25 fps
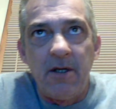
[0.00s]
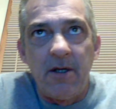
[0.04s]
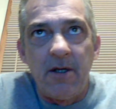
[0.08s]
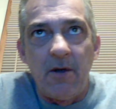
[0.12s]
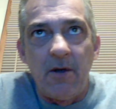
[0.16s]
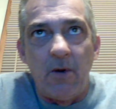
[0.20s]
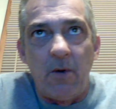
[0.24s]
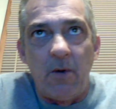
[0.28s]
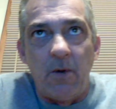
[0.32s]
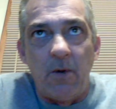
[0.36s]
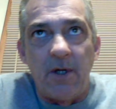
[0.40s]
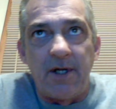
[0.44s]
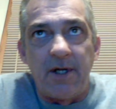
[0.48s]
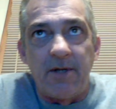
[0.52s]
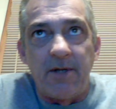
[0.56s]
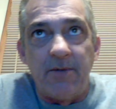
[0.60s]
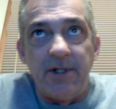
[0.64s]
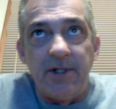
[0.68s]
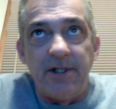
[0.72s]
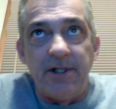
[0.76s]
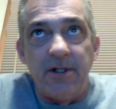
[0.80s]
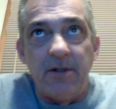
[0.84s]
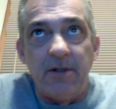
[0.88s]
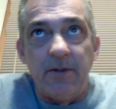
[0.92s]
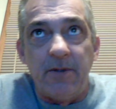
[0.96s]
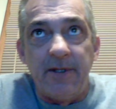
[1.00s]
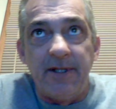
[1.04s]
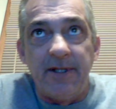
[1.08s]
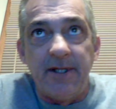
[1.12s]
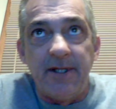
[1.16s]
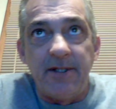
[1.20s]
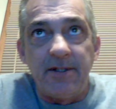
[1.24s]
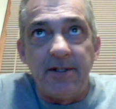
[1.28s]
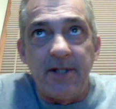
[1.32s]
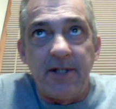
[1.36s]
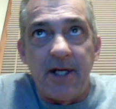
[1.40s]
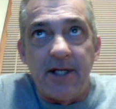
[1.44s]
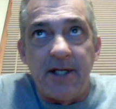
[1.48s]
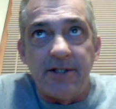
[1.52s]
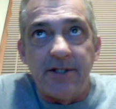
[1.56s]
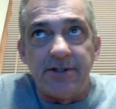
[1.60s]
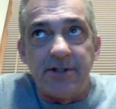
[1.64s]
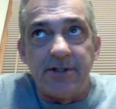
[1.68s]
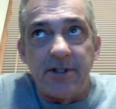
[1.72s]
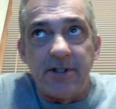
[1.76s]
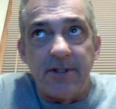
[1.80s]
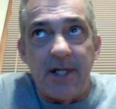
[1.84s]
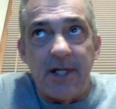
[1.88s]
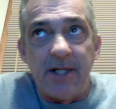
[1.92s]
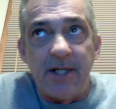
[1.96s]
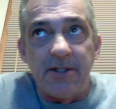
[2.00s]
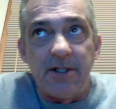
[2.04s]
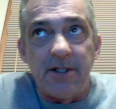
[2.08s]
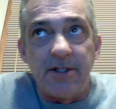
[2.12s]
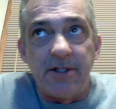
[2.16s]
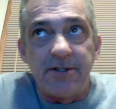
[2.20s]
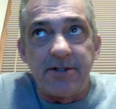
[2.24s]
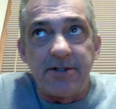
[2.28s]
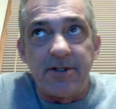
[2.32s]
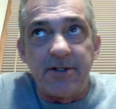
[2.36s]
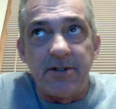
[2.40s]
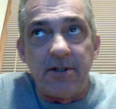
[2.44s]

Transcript: What can we do with it as survivalists?